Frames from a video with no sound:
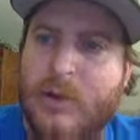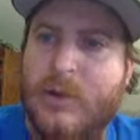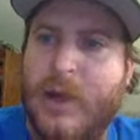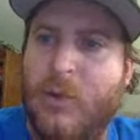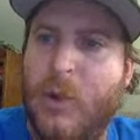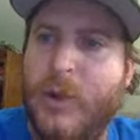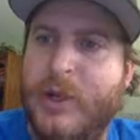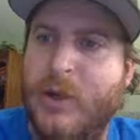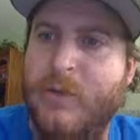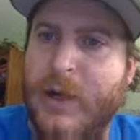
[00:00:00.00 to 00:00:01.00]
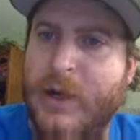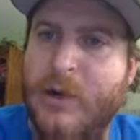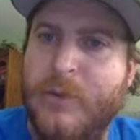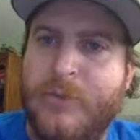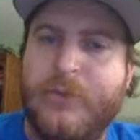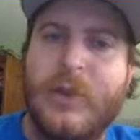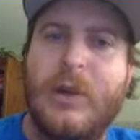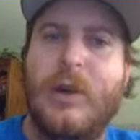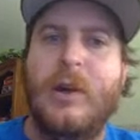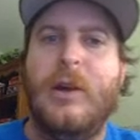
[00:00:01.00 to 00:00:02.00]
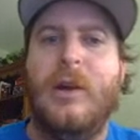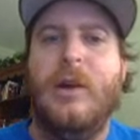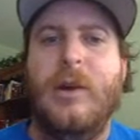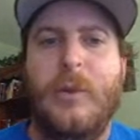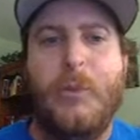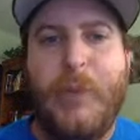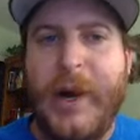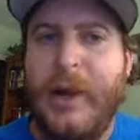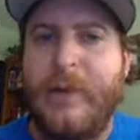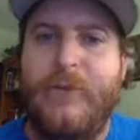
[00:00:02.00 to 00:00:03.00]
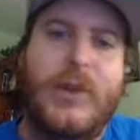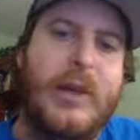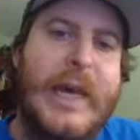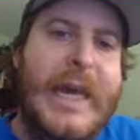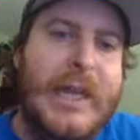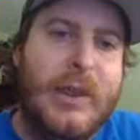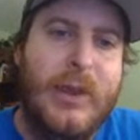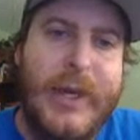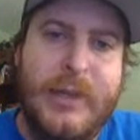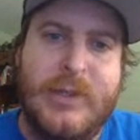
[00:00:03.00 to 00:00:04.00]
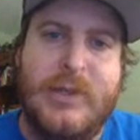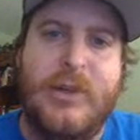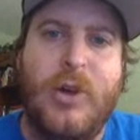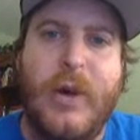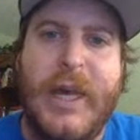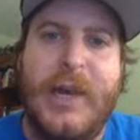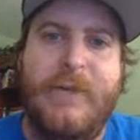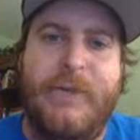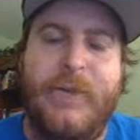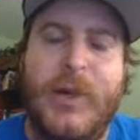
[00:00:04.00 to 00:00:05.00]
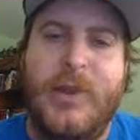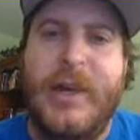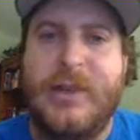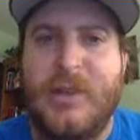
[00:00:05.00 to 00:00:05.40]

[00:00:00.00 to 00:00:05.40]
kind of what we did over here. But at least, if that's